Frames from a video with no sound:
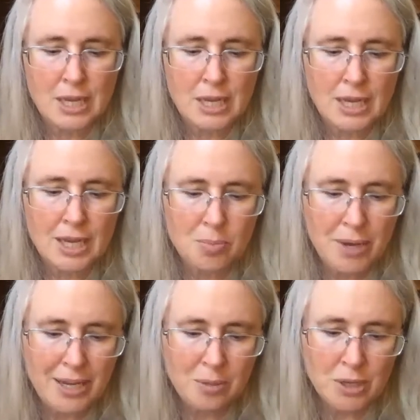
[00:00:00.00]
He
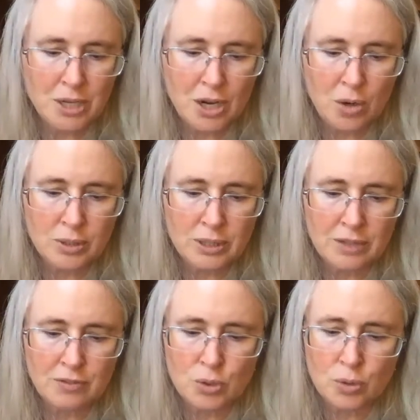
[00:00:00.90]
bade me go and
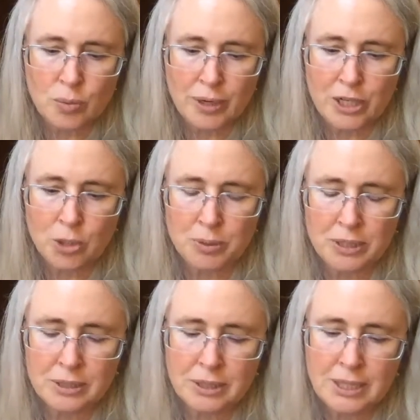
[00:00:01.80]
leave the door wide open.